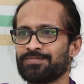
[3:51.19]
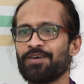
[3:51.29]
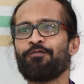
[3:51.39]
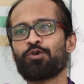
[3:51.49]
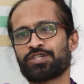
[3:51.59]

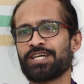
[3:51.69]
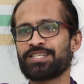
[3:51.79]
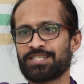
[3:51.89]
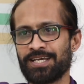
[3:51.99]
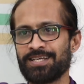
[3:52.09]
the vote
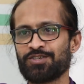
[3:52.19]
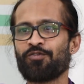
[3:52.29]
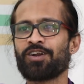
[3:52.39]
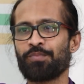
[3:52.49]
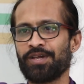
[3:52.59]
share change
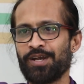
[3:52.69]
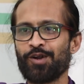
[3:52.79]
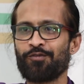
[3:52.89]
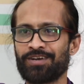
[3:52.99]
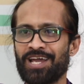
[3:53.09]
over a period
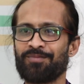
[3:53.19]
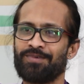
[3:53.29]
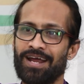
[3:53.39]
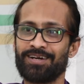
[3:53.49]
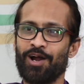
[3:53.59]
of time
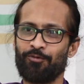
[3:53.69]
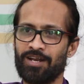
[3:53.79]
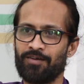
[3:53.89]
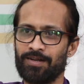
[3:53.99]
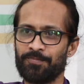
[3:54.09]
at
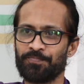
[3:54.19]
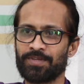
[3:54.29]
ground level.